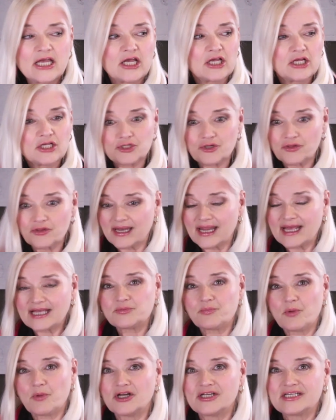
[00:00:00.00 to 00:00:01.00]
So the next
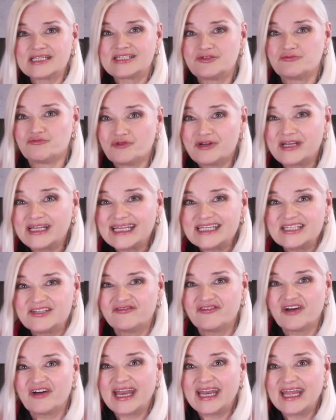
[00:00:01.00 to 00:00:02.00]
part is really
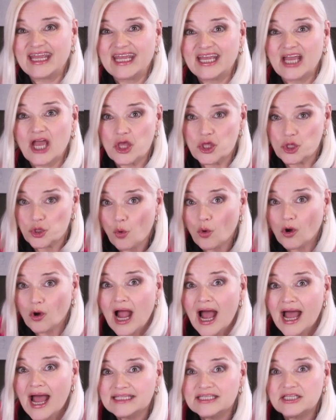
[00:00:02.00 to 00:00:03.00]
defining your
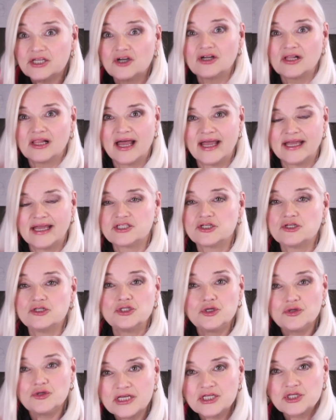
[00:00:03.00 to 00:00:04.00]
ideal client. So
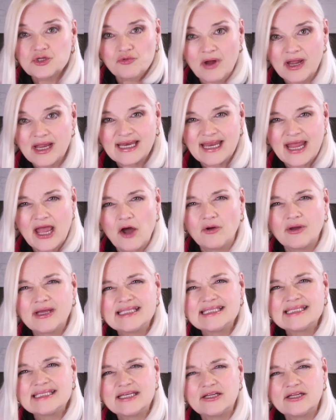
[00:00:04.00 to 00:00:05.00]
do this right now.
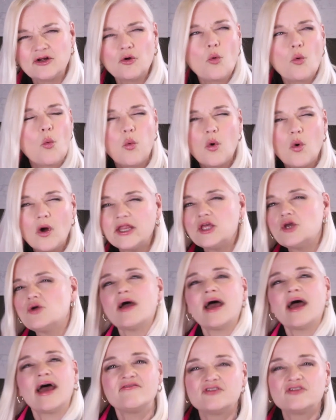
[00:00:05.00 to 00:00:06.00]
Consider, what do you
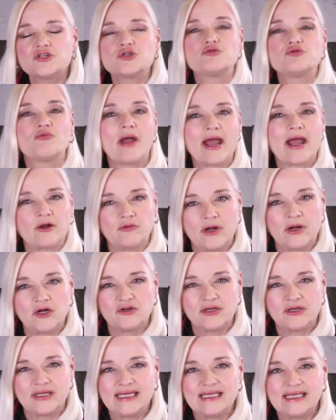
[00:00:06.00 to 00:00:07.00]
have a track
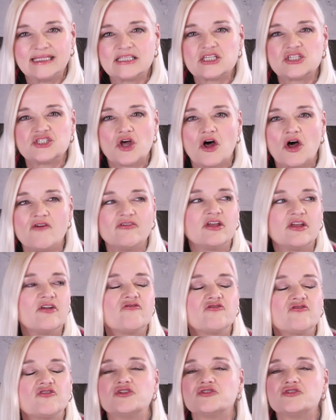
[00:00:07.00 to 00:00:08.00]
record in solving
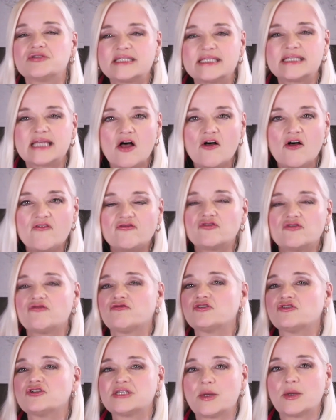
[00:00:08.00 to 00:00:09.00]
for yourself or
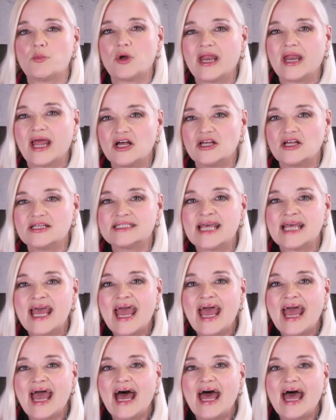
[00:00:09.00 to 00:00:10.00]
for someone else,
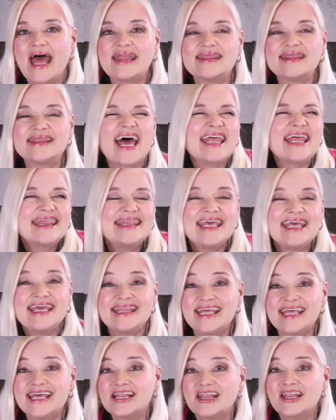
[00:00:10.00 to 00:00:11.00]
and that thing
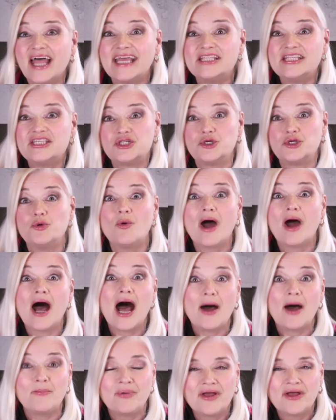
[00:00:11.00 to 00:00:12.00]
that lights you
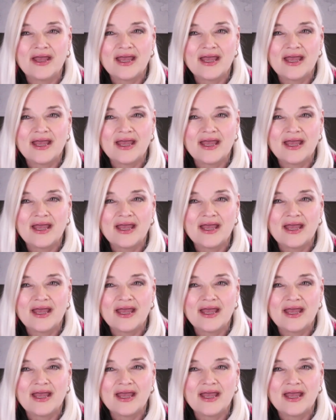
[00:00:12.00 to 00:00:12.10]
up.